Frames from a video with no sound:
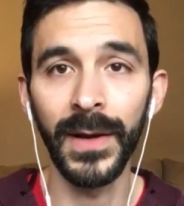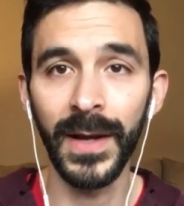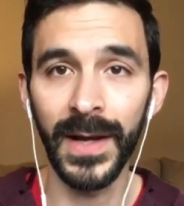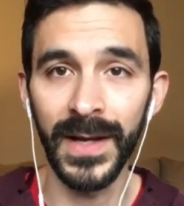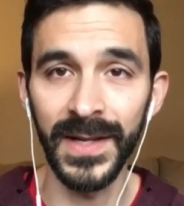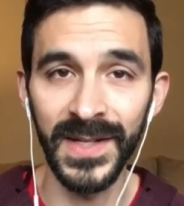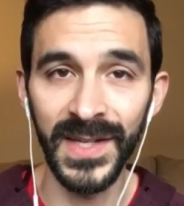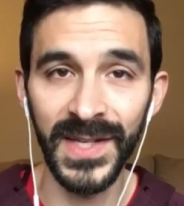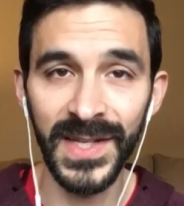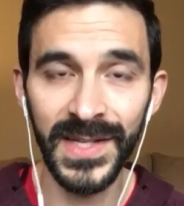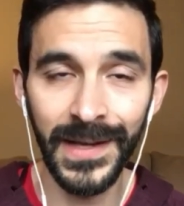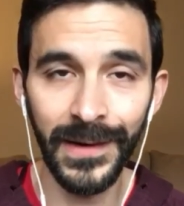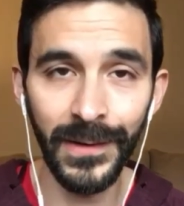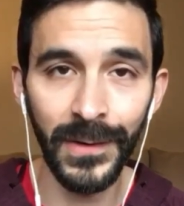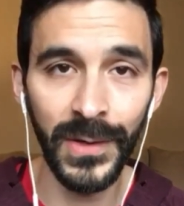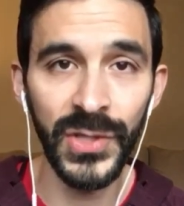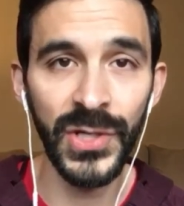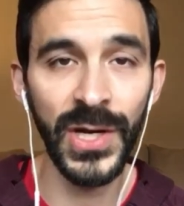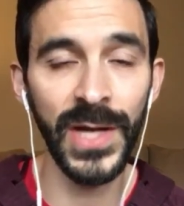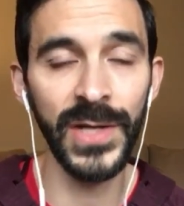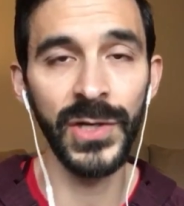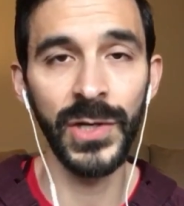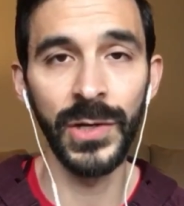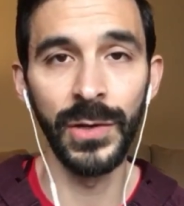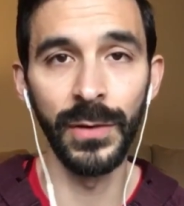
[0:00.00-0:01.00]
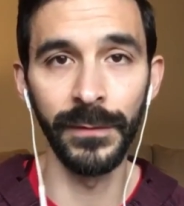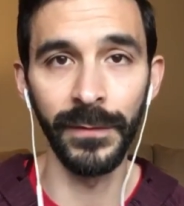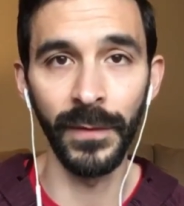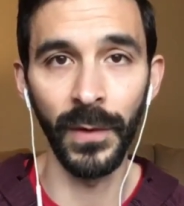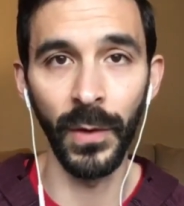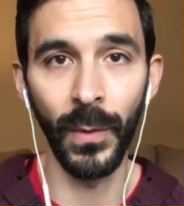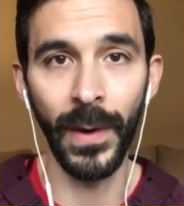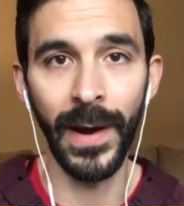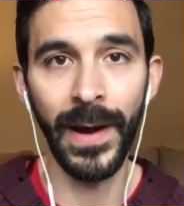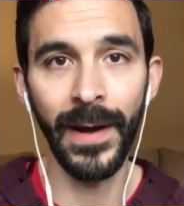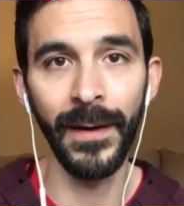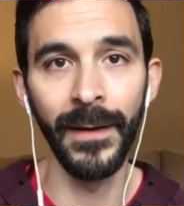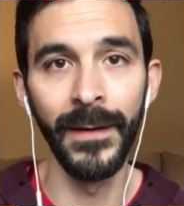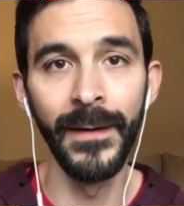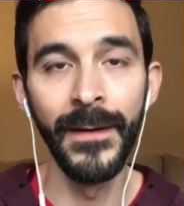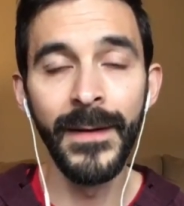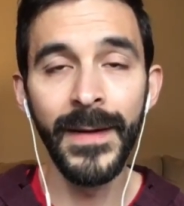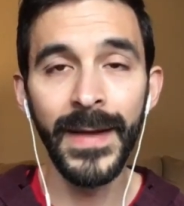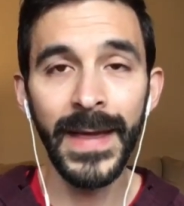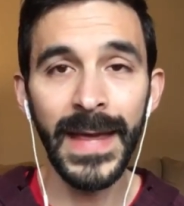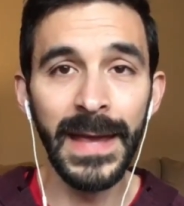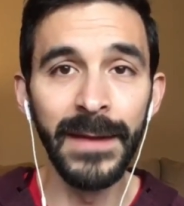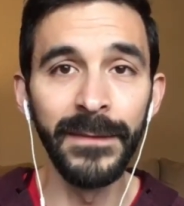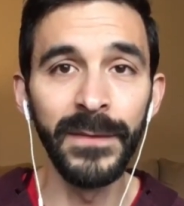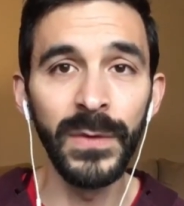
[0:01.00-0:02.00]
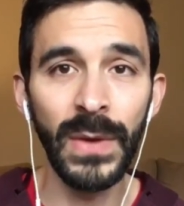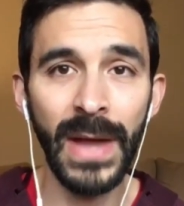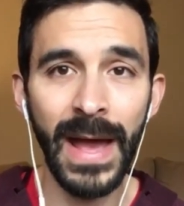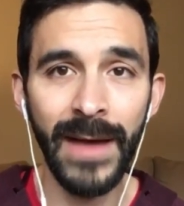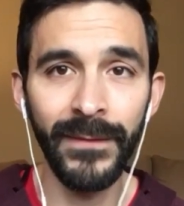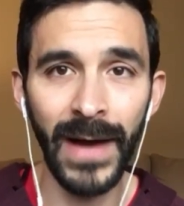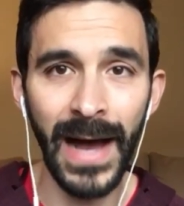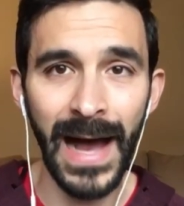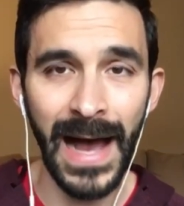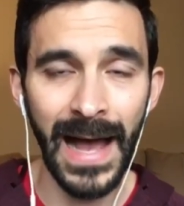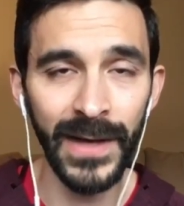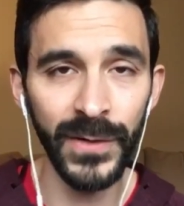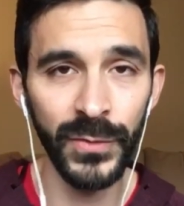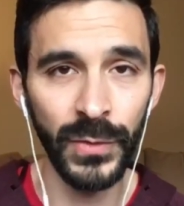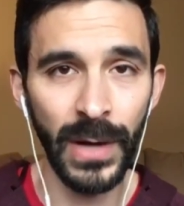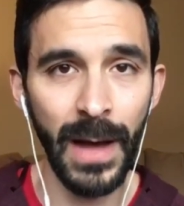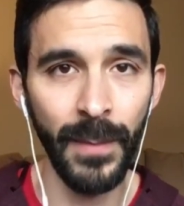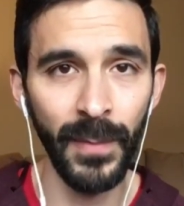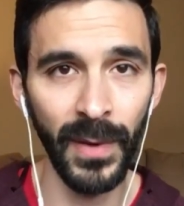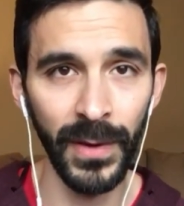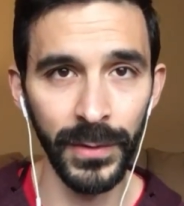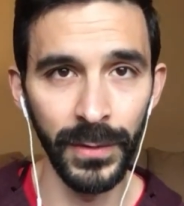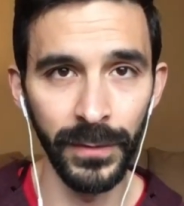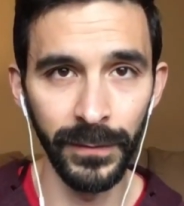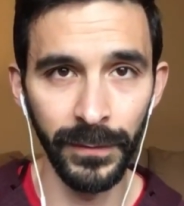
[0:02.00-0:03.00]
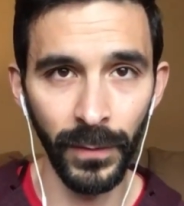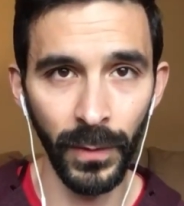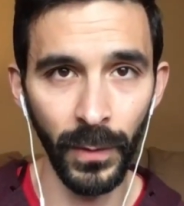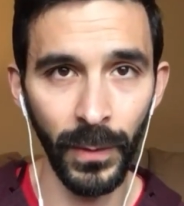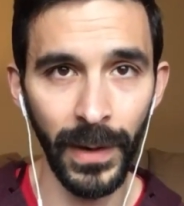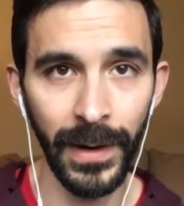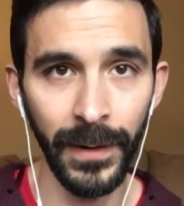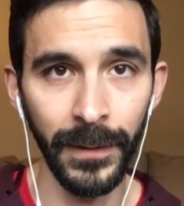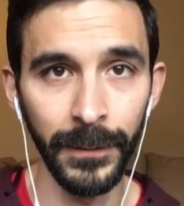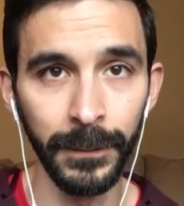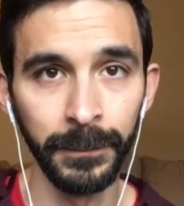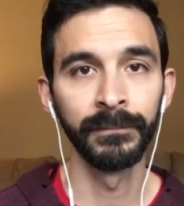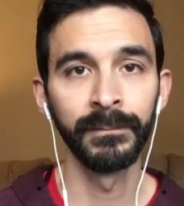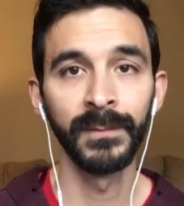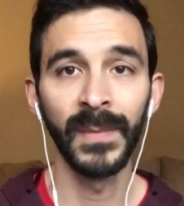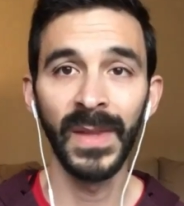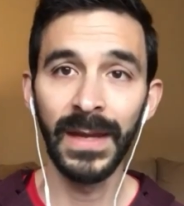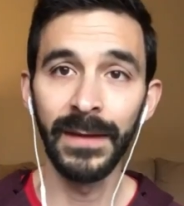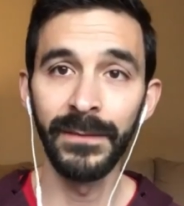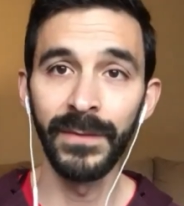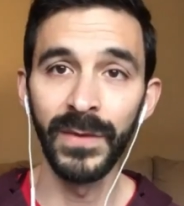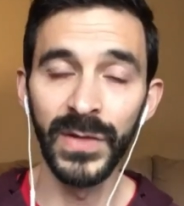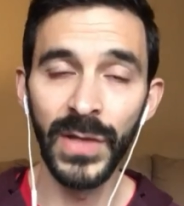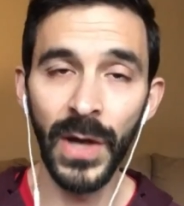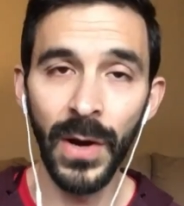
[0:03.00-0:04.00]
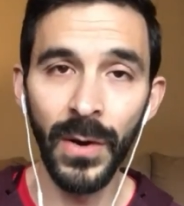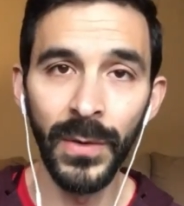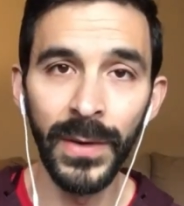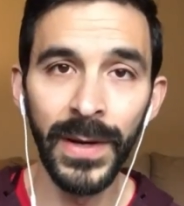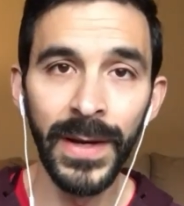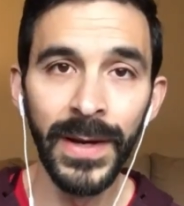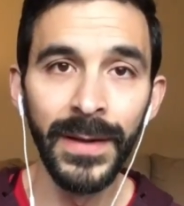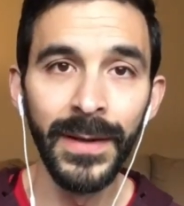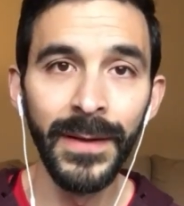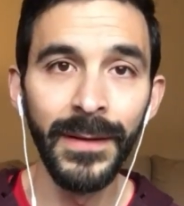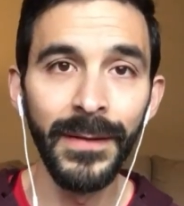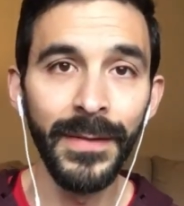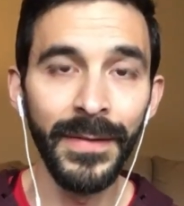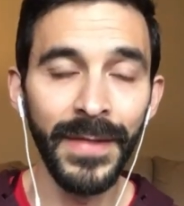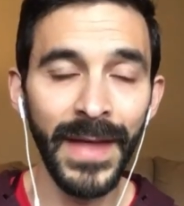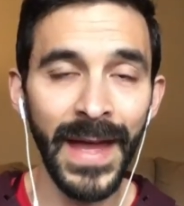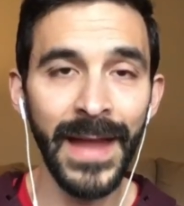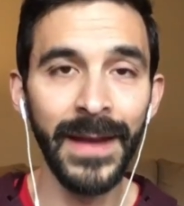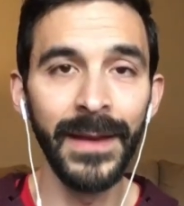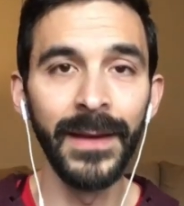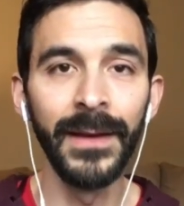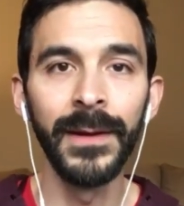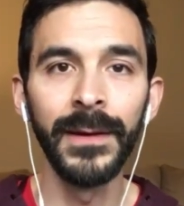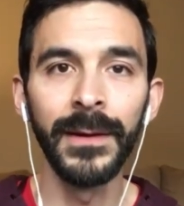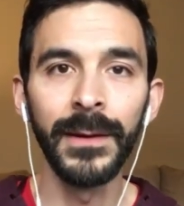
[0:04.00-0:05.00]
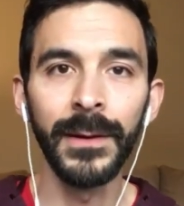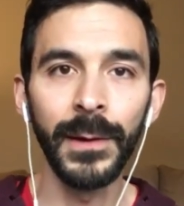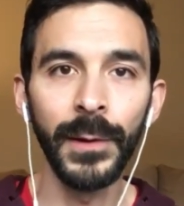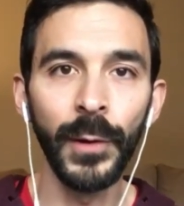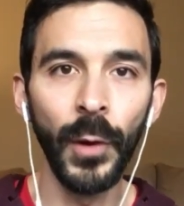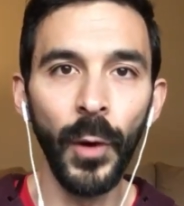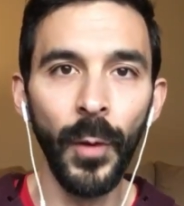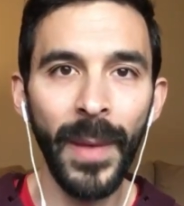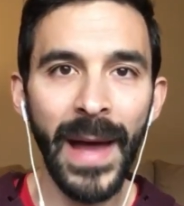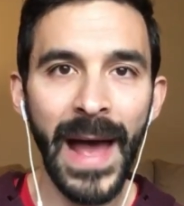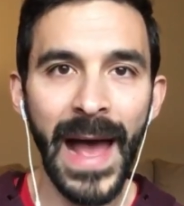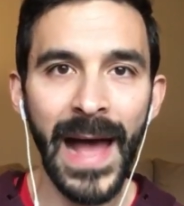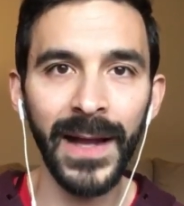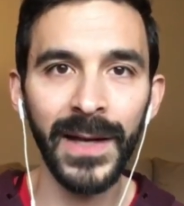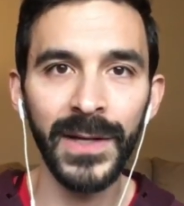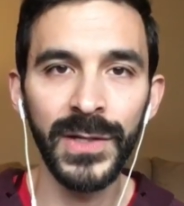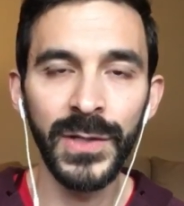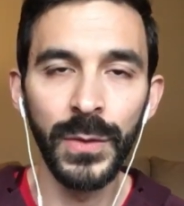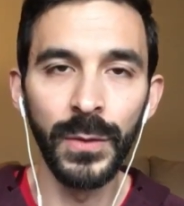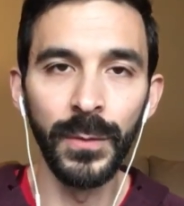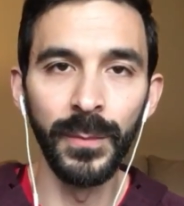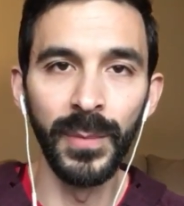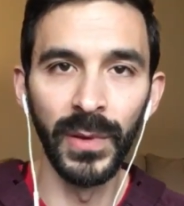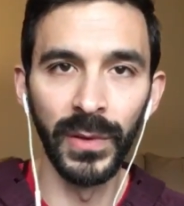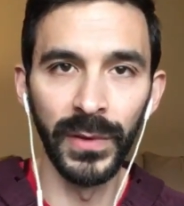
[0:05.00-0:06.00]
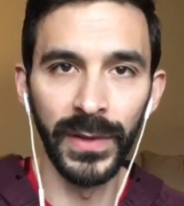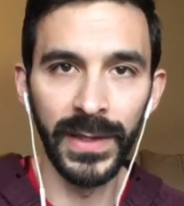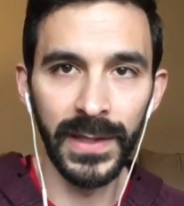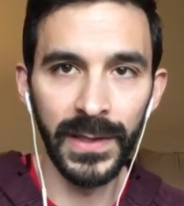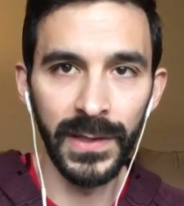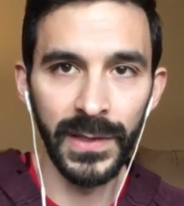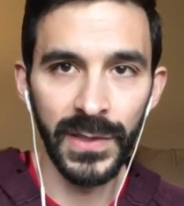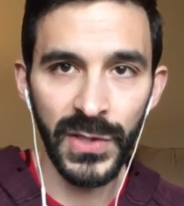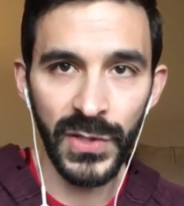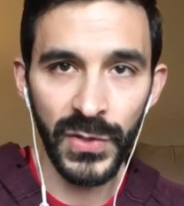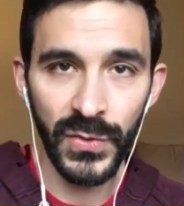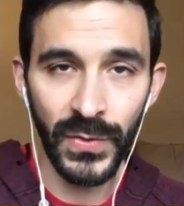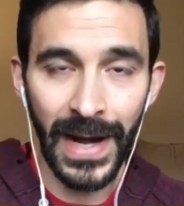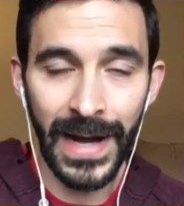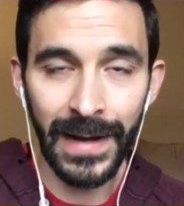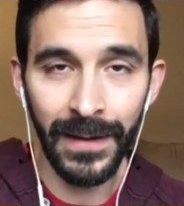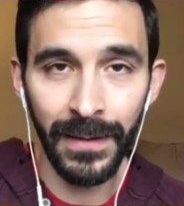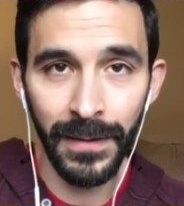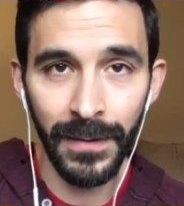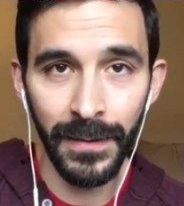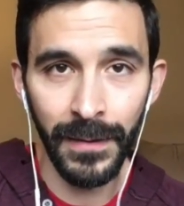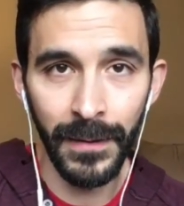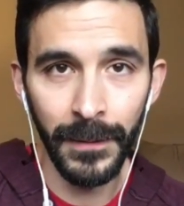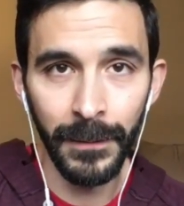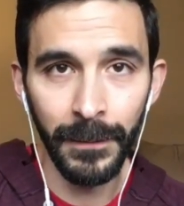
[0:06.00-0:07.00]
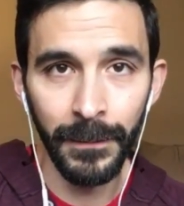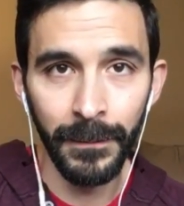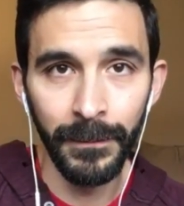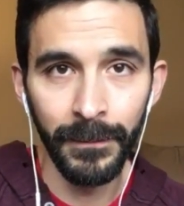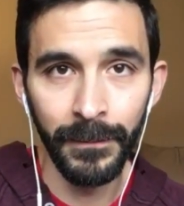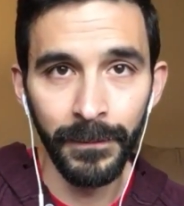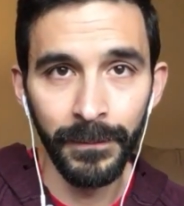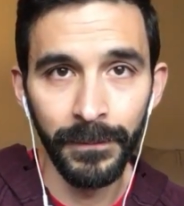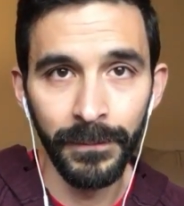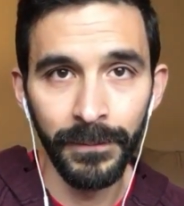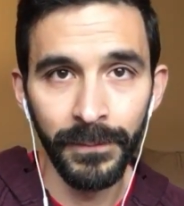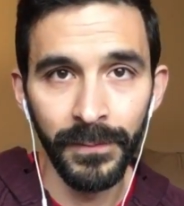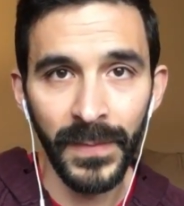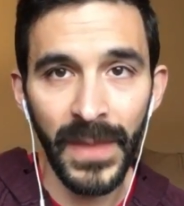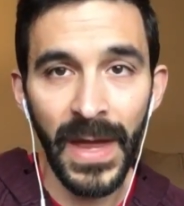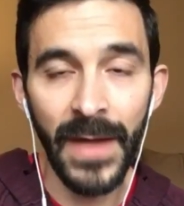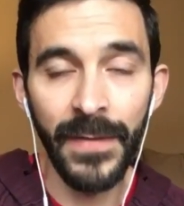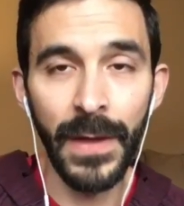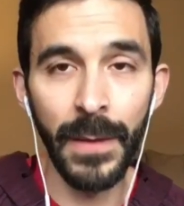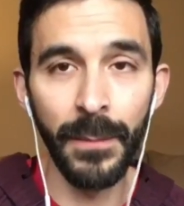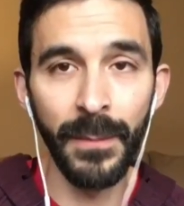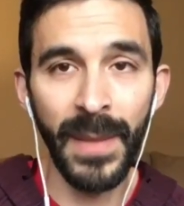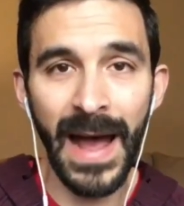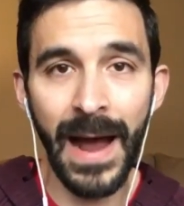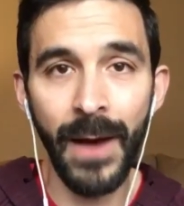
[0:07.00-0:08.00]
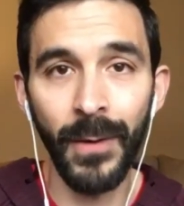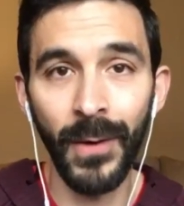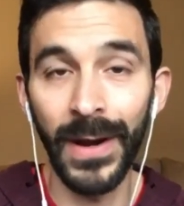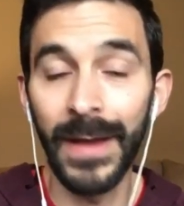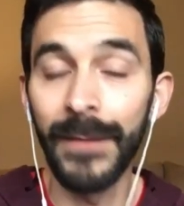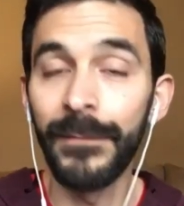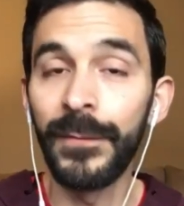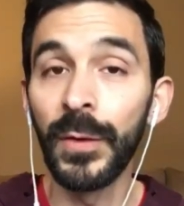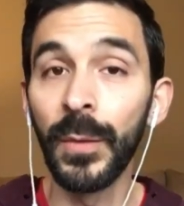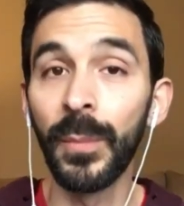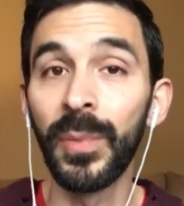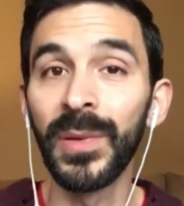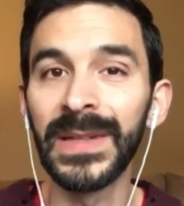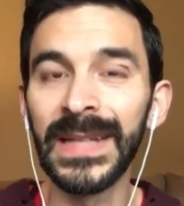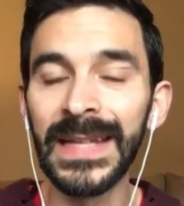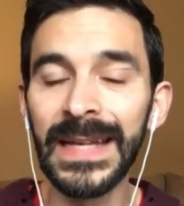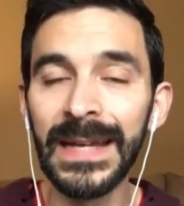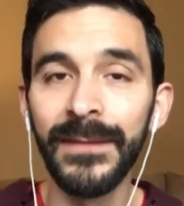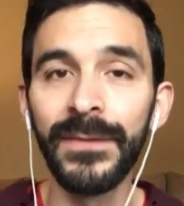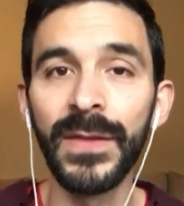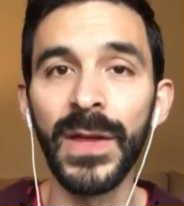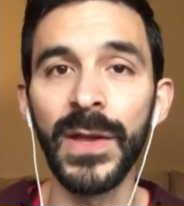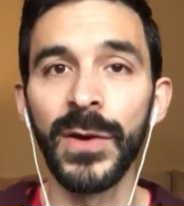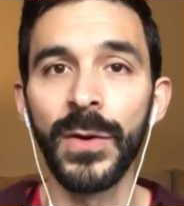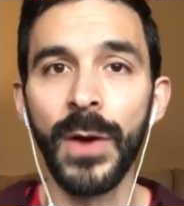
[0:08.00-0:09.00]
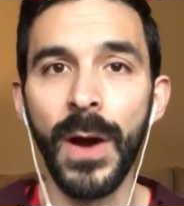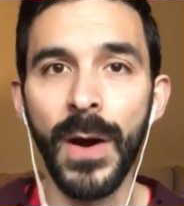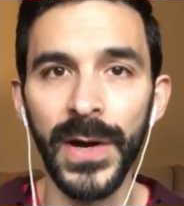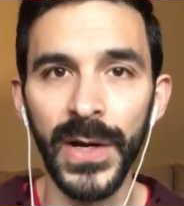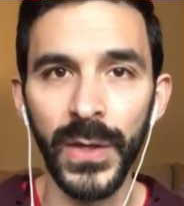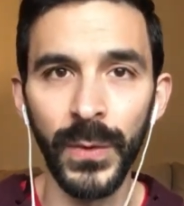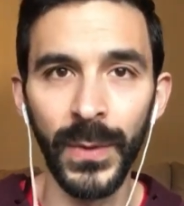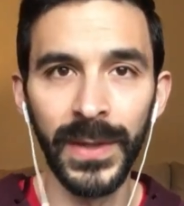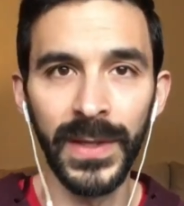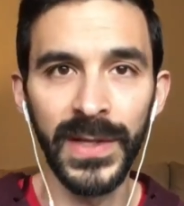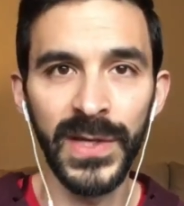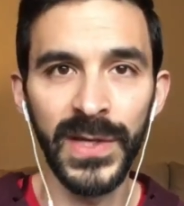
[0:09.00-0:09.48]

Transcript: consider changing your footwear if you have a high drop on your footwear. If you don't, then go back to building strength and then power. If you believe that you're already really